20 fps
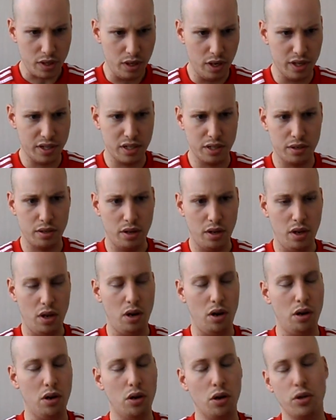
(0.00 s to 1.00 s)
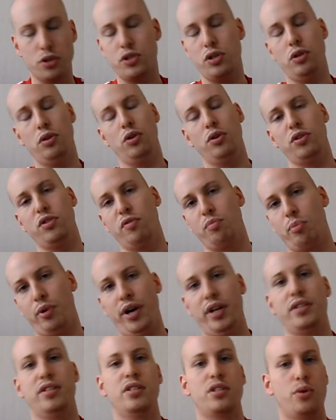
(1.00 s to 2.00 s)
I did lots and lots of
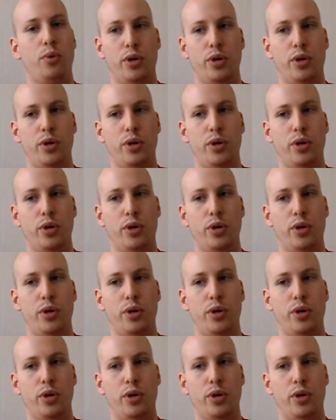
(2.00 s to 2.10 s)
practice